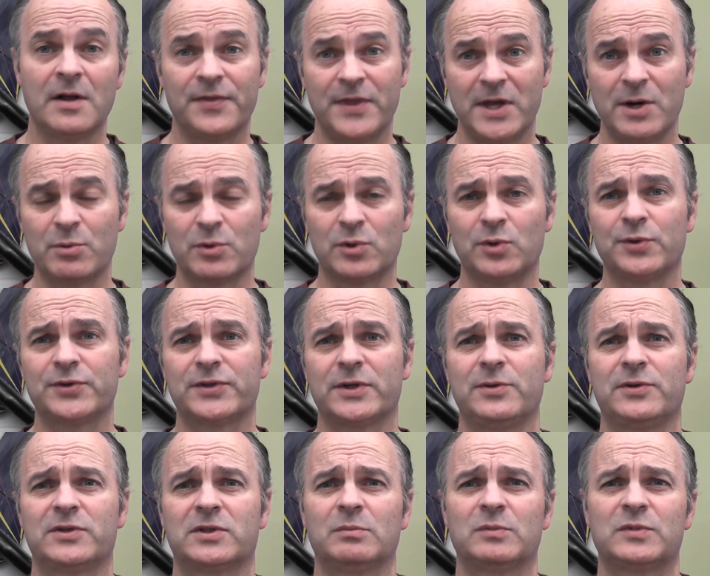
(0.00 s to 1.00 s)
There were
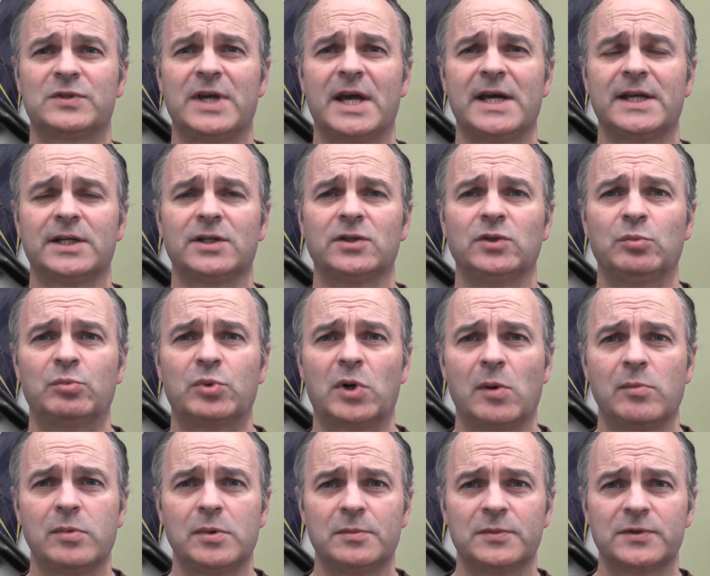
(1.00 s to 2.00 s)
also some technical
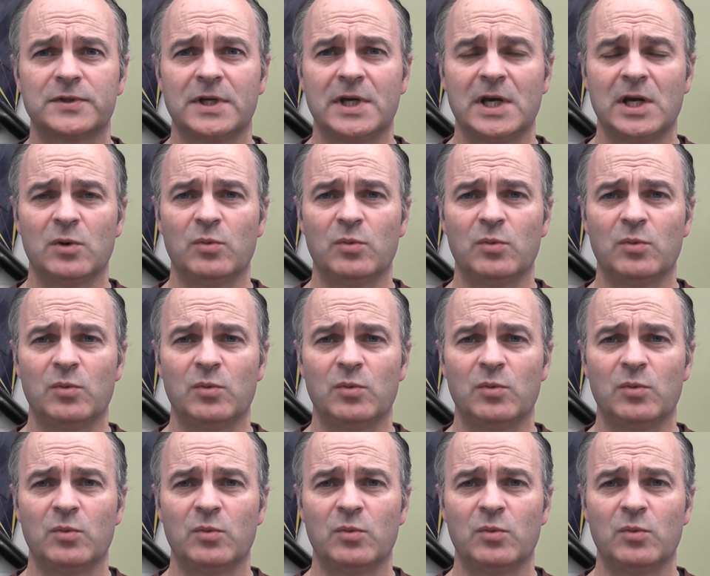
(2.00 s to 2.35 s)
problems